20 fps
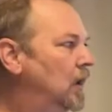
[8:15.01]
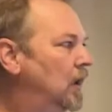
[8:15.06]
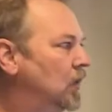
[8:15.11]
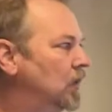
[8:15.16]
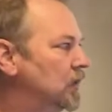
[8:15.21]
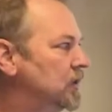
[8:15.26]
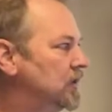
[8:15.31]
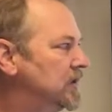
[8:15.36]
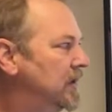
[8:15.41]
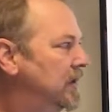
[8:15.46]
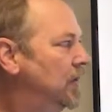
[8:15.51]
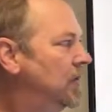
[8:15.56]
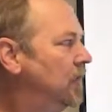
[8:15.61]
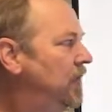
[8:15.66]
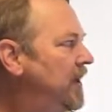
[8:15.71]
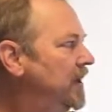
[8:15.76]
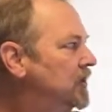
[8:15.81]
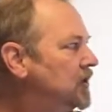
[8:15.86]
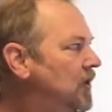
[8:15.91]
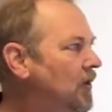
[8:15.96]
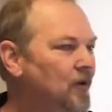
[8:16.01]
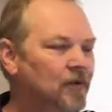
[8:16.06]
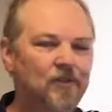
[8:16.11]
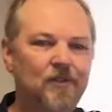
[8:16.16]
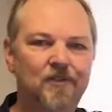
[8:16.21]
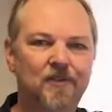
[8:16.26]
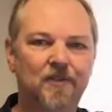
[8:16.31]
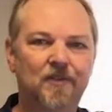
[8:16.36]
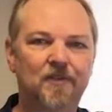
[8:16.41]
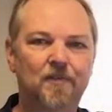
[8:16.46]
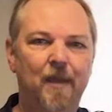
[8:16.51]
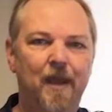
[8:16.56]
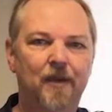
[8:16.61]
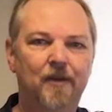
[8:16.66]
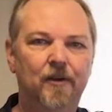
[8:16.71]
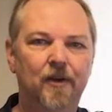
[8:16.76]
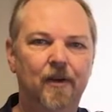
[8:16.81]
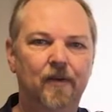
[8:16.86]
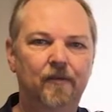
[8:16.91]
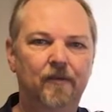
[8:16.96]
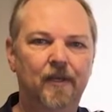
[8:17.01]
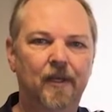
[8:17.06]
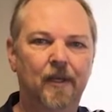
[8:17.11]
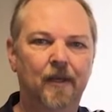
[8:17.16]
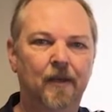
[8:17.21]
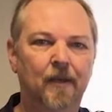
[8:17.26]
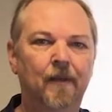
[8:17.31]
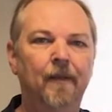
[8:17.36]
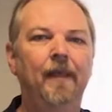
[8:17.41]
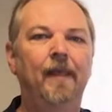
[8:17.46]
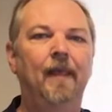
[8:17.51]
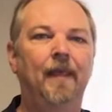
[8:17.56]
which then recharges this battery over here,